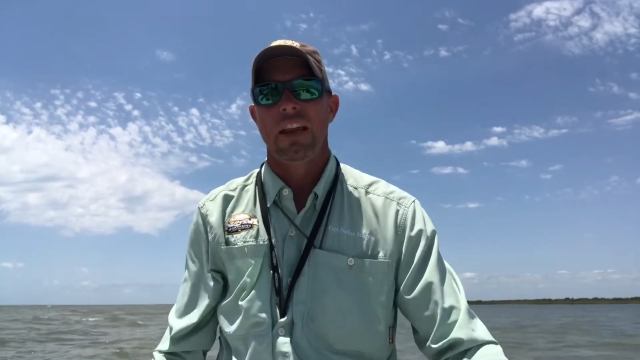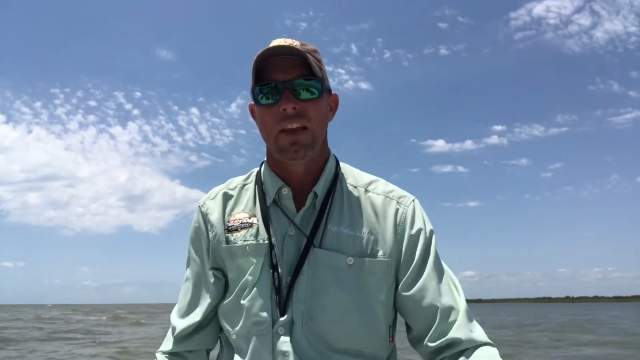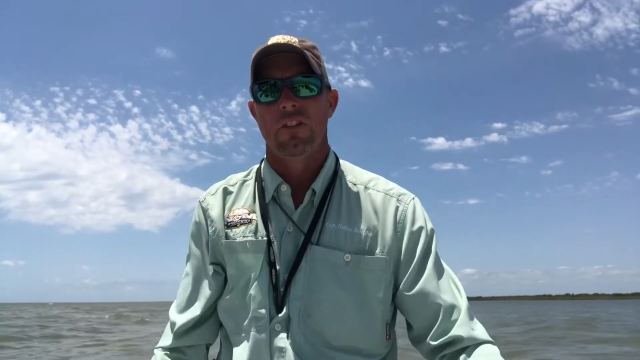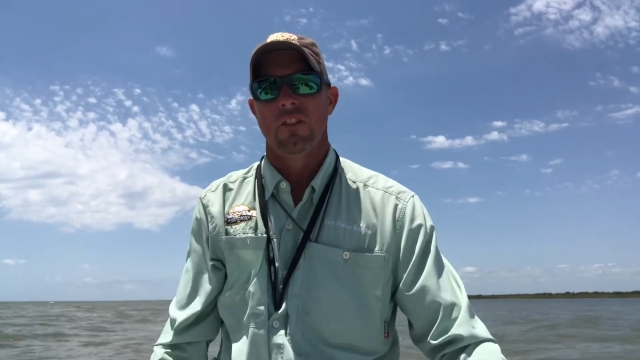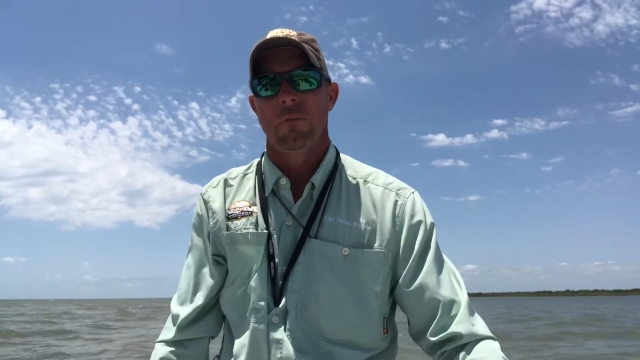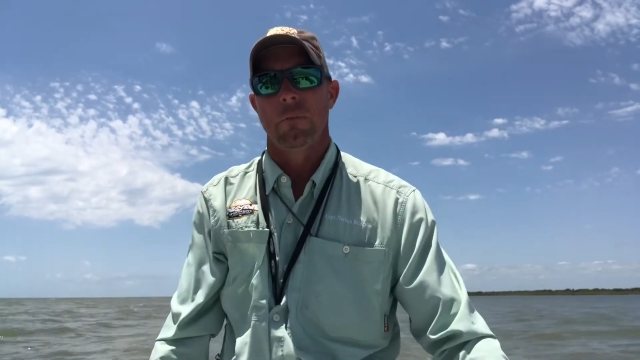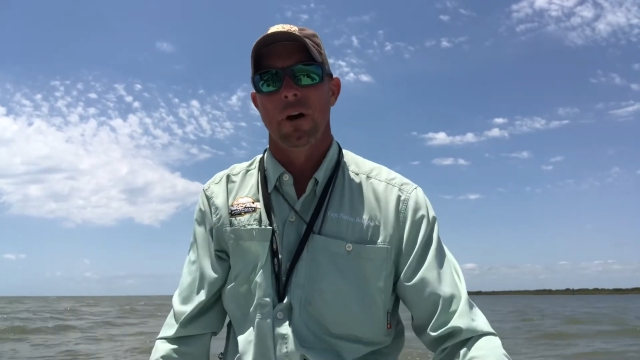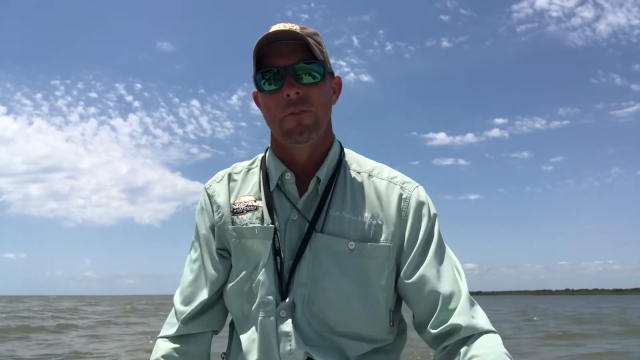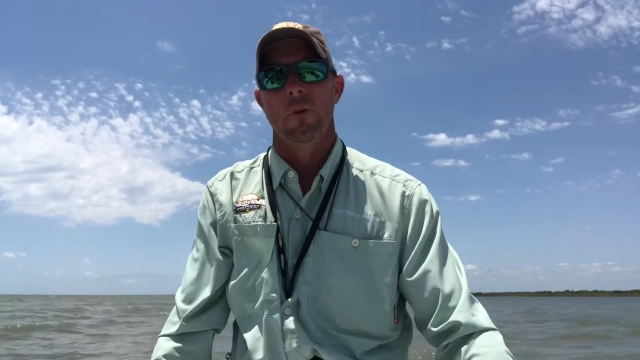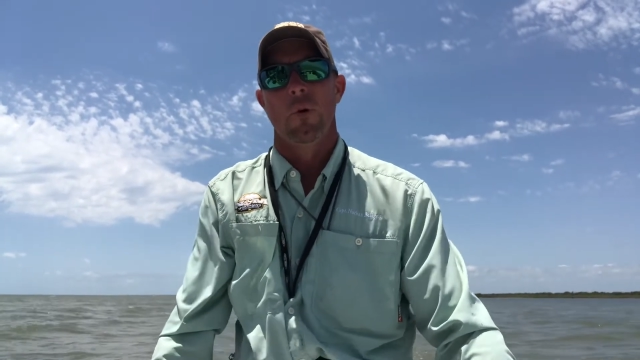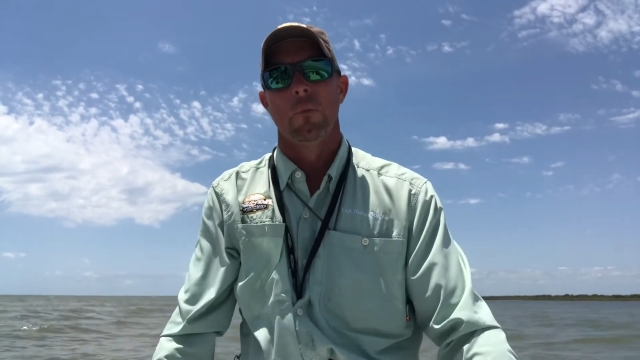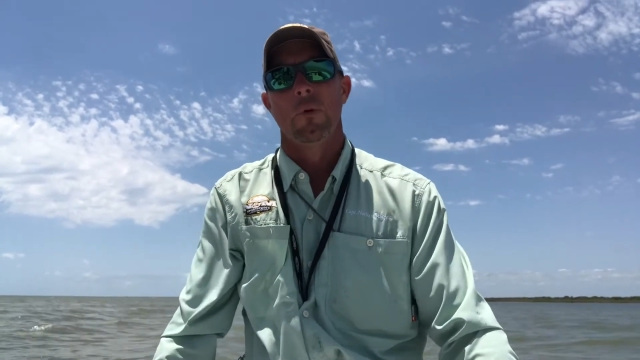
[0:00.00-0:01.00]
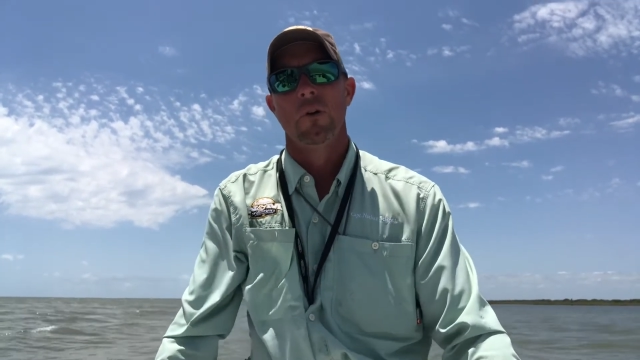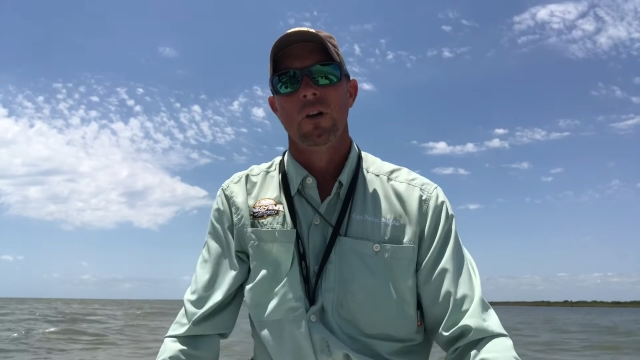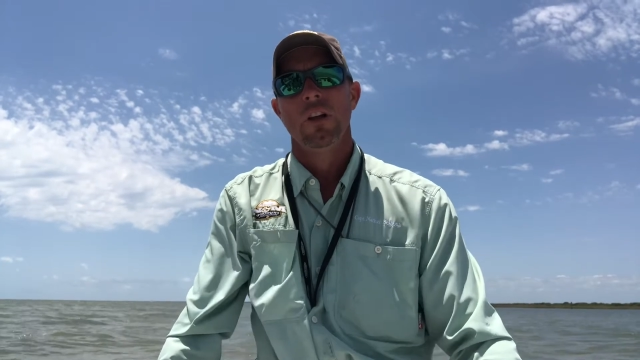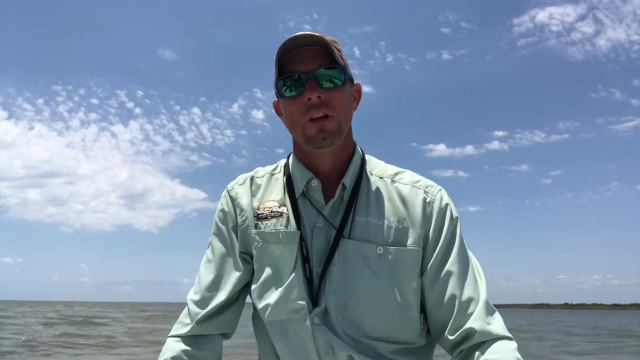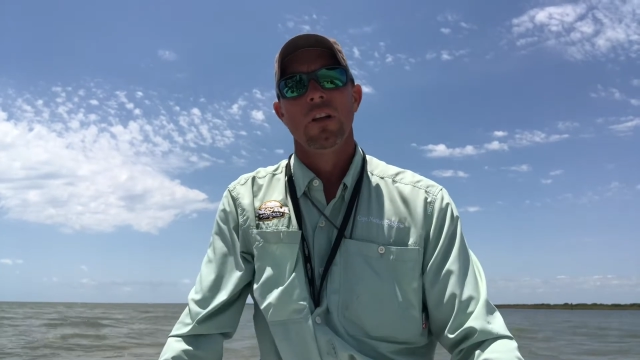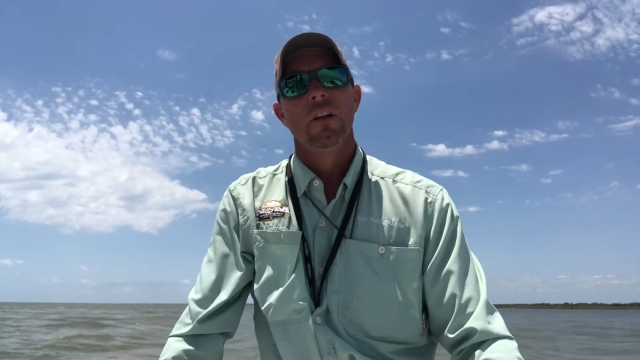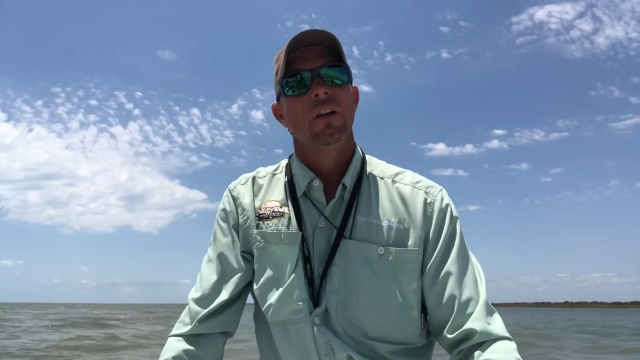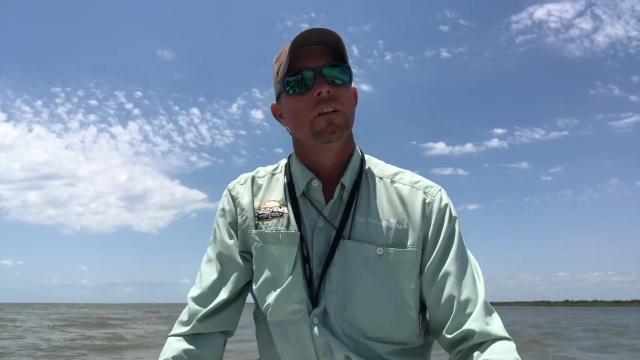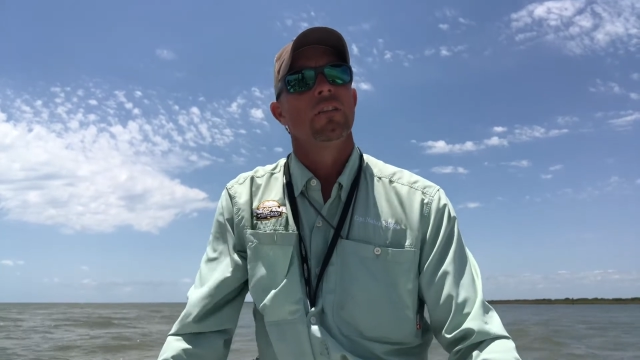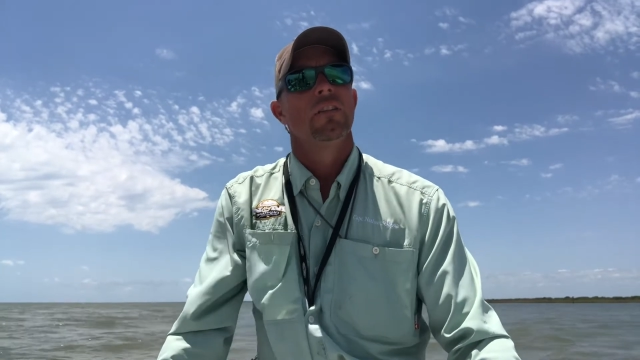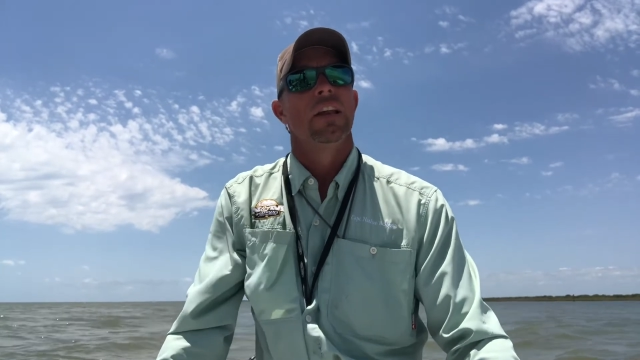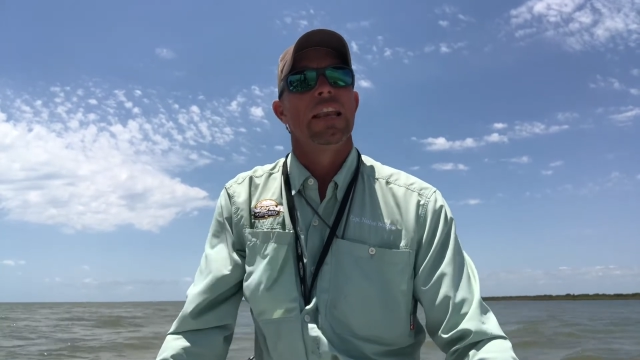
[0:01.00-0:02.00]
inches above normal
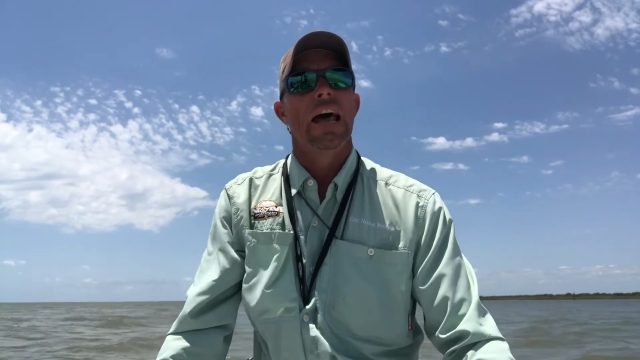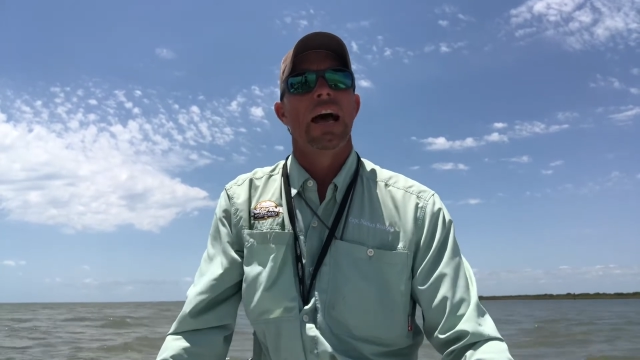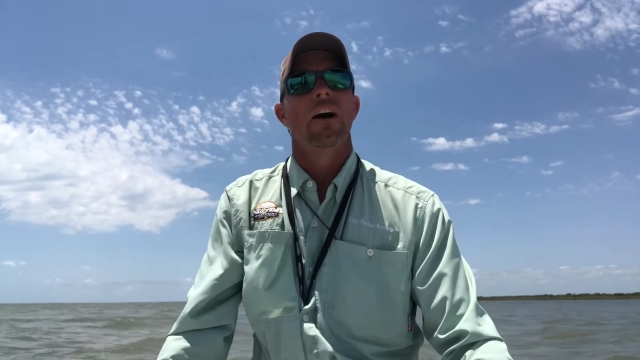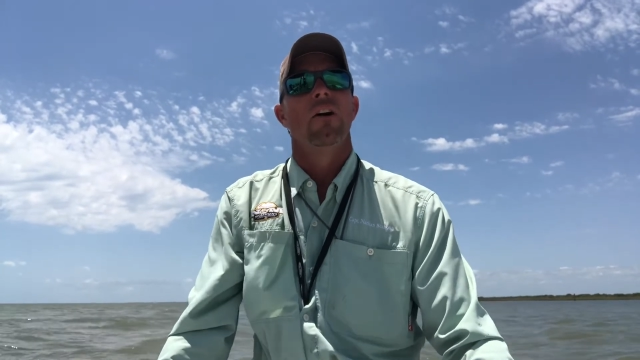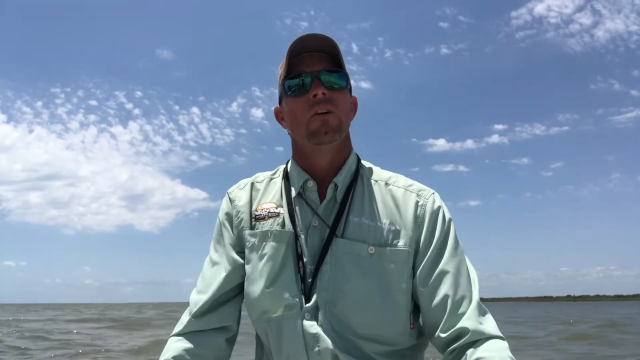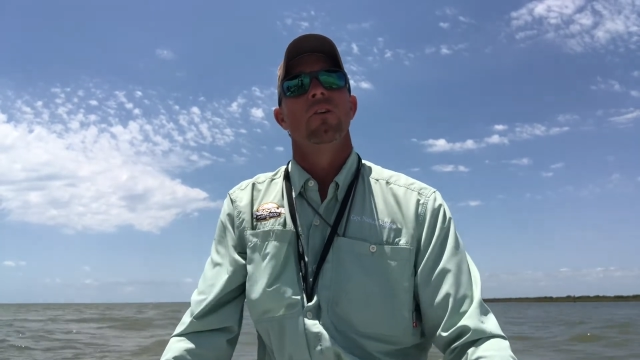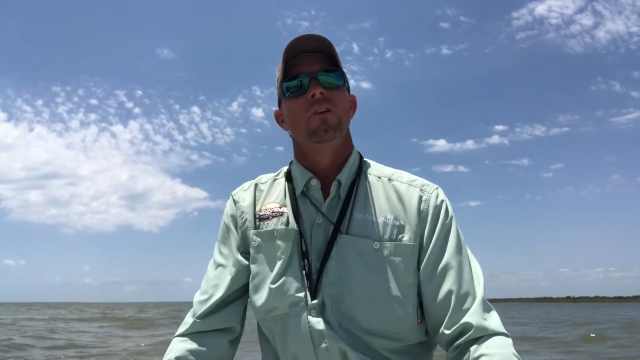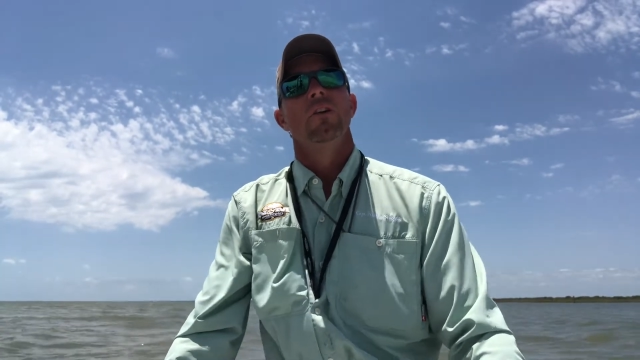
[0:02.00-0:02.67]
to now